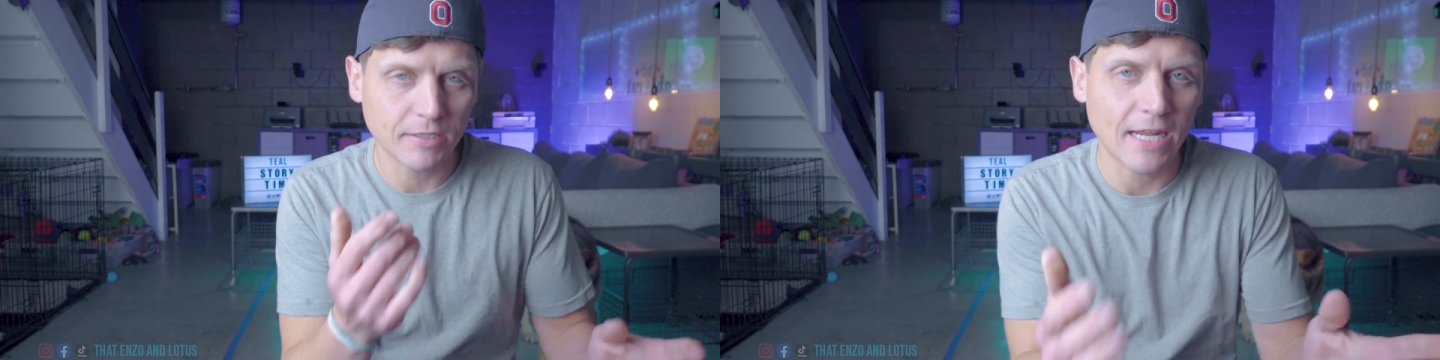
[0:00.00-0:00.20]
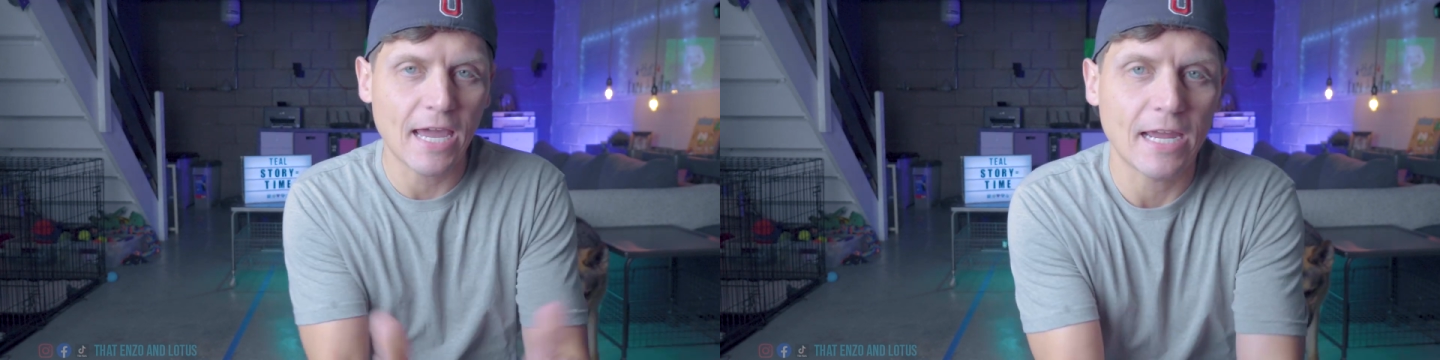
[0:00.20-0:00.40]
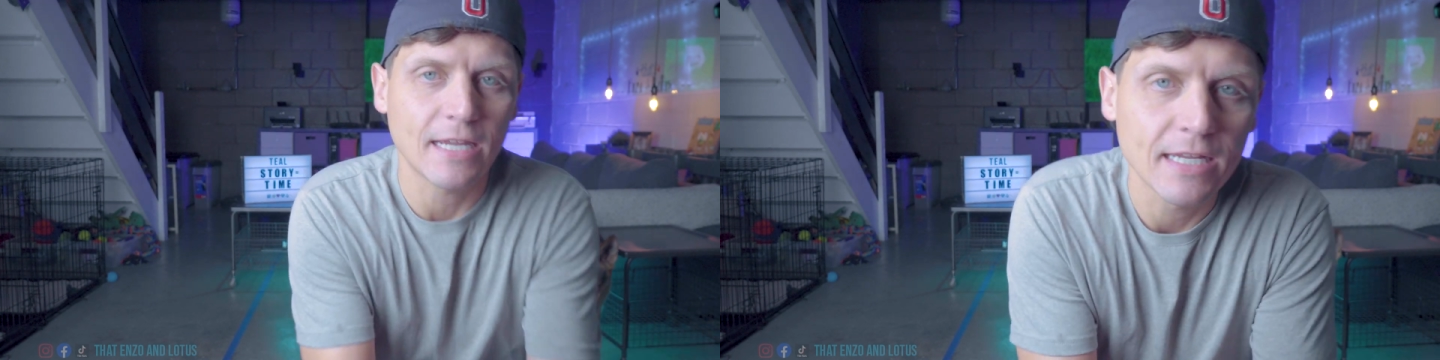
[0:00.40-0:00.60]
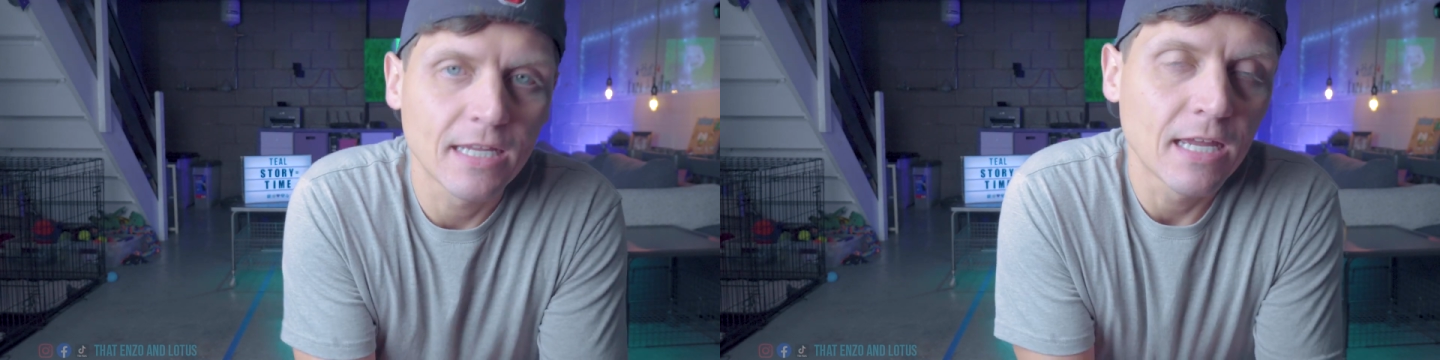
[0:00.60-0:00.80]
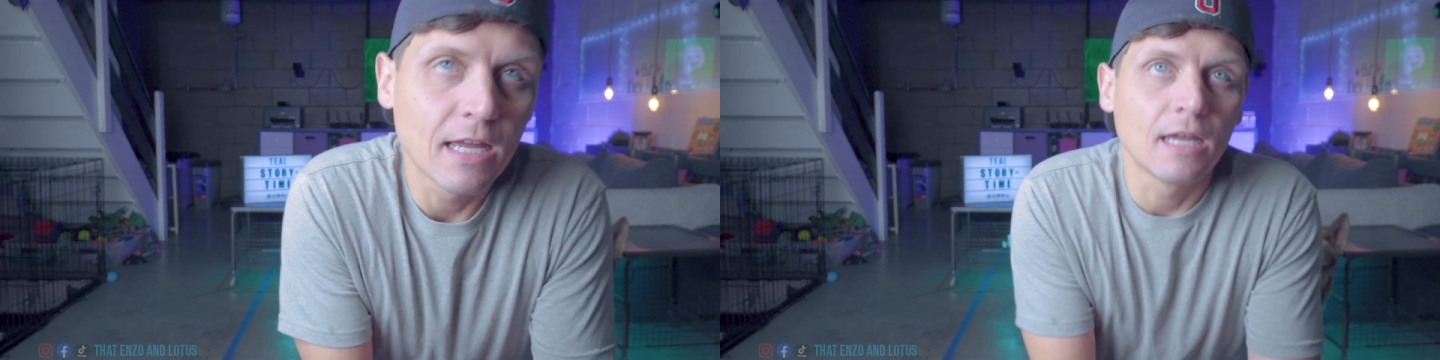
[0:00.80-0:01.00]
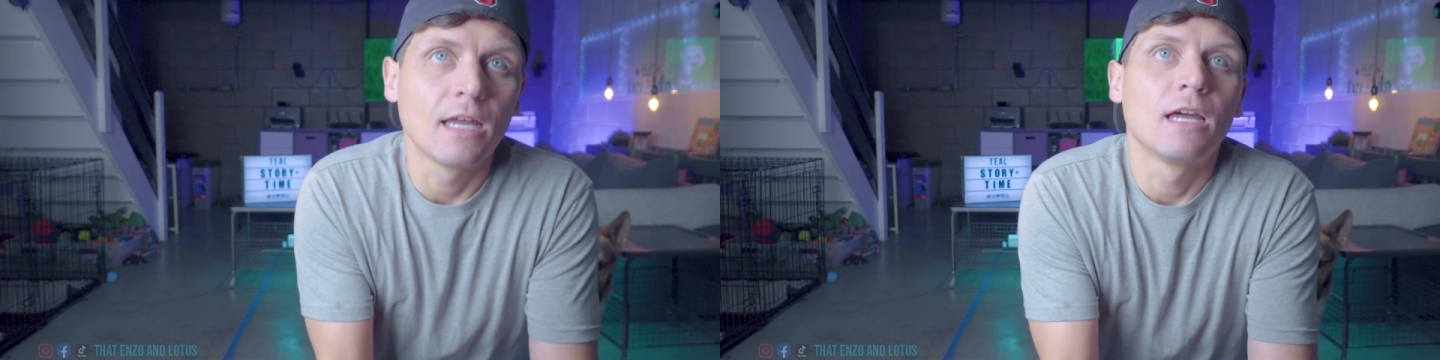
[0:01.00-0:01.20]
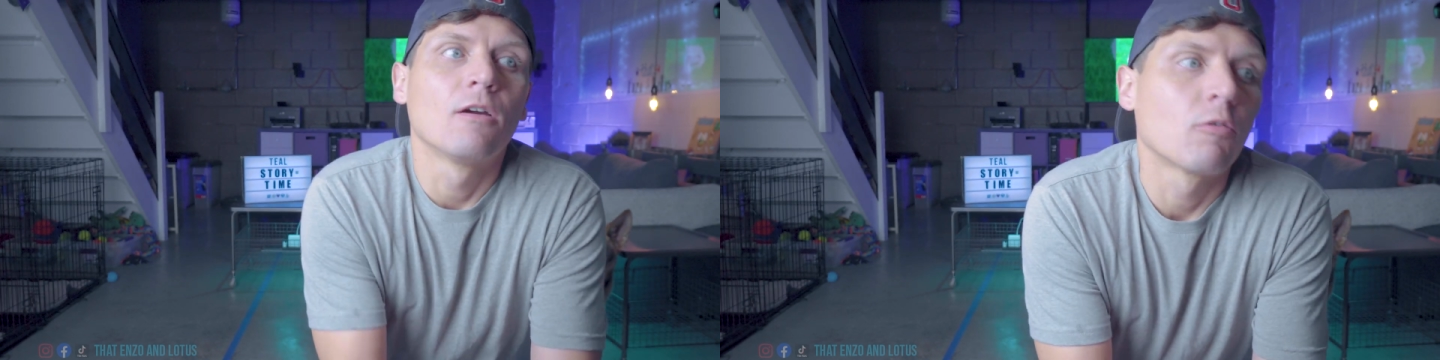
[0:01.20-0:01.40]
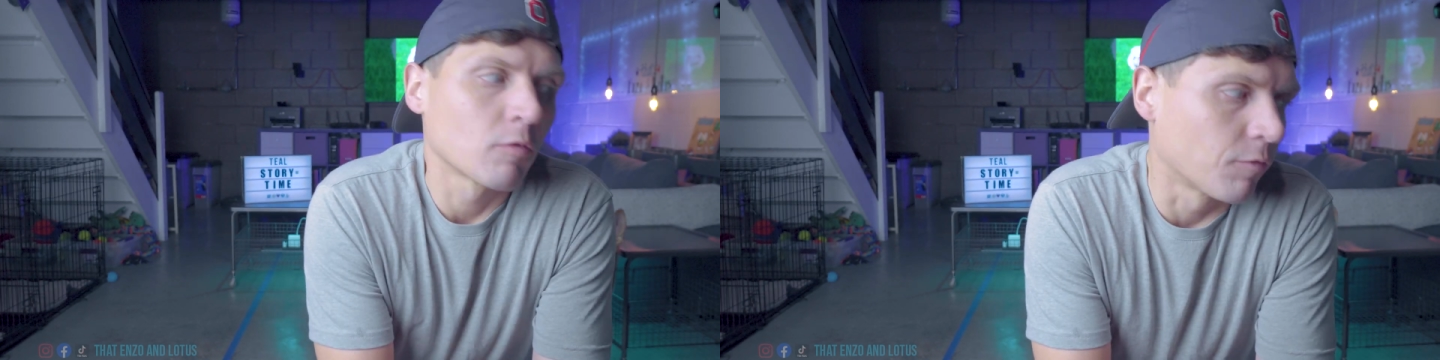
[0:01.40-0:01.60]
today
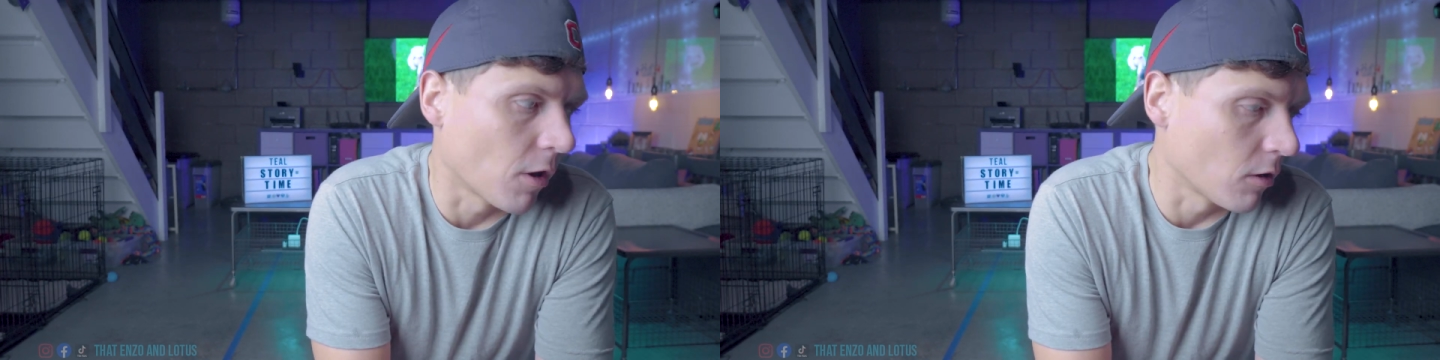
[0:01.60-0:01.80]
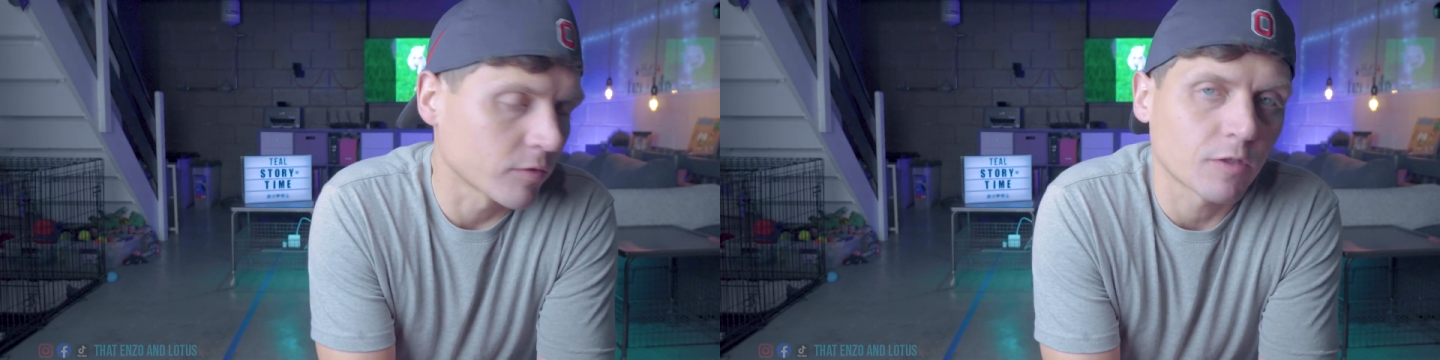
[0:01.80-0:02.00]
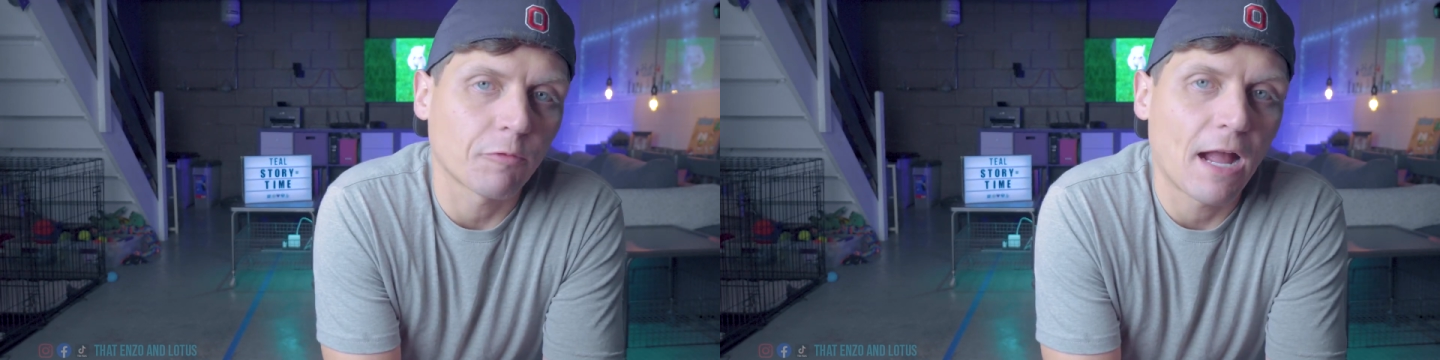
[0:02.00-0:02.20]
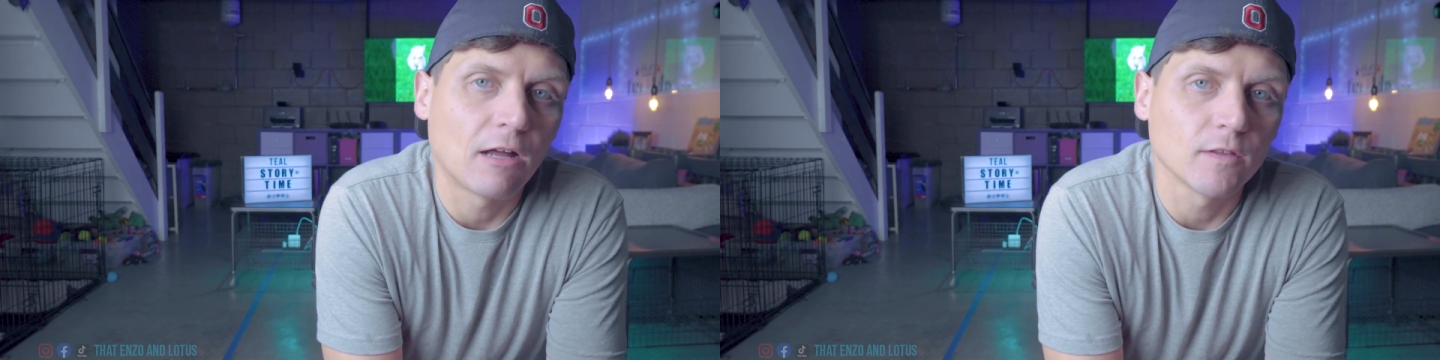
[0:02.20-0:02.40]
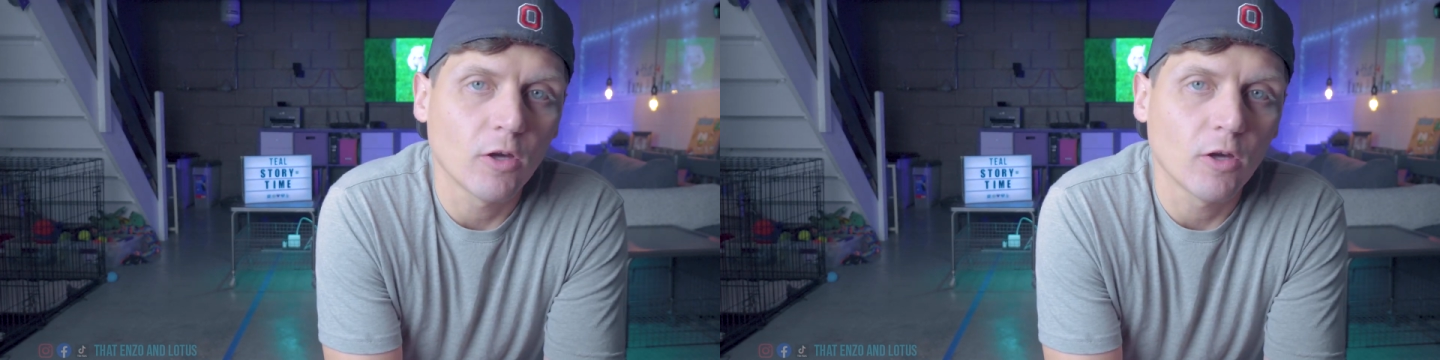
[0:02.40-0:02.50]
revolves around